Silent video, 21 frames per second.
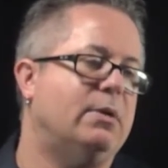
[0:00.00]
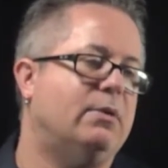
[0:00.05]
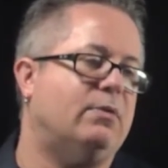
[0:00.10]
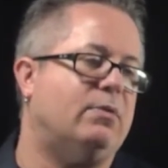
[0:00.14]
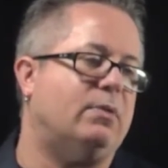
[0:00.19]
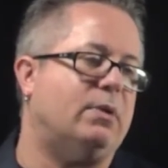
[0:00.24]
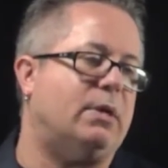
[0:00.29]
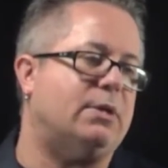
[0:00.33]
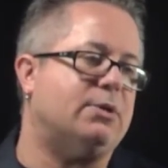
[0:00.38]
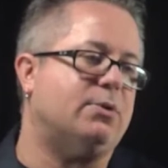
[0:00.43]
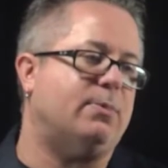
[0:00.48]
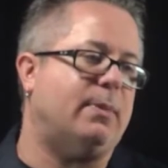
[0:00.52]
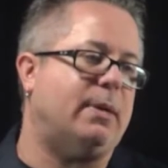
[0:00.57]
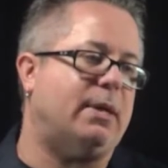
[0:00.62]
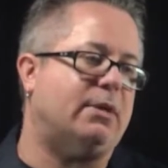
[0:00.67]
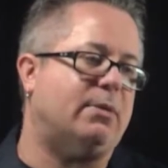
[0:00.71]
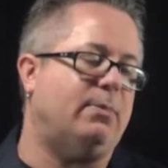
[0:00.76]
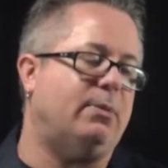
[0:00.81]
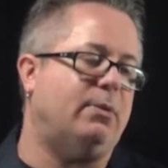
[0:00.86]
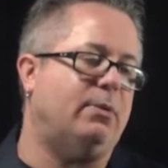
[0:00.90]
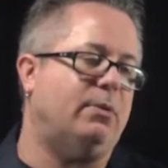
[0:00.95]
So logical
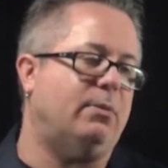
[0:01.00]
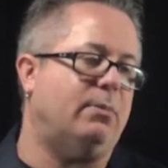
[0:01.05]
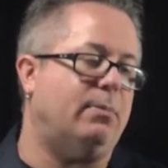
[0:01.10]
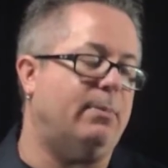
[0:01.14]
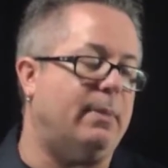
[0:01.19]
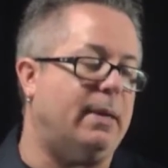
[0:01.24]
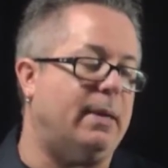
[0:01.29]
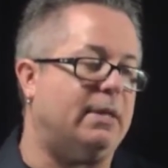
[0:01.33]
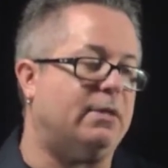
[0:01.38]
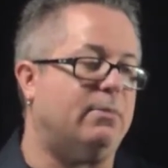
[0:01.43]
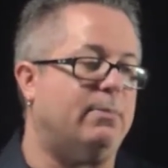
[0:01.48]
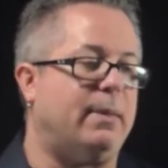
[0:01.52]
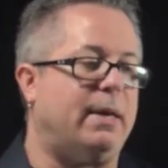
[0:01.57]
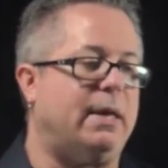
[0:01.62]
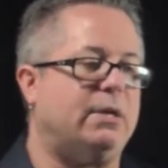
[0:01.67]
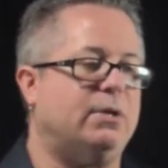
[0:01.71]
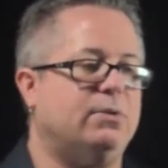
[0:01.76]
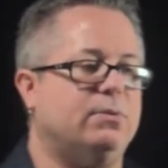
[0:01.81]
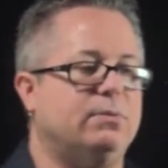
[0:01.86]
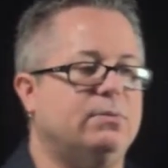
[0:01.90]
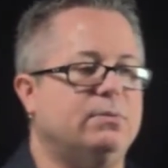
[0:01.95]

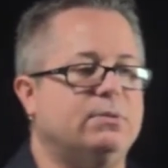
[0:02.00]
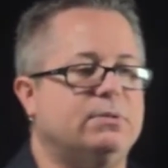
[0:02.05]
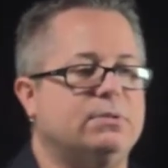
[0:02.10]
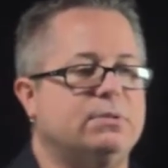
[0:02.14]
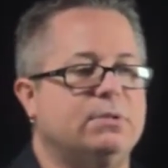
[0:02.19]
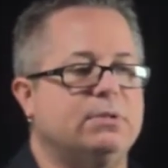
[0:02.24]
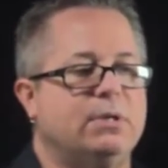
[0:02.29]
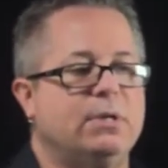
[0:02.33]
mathematical is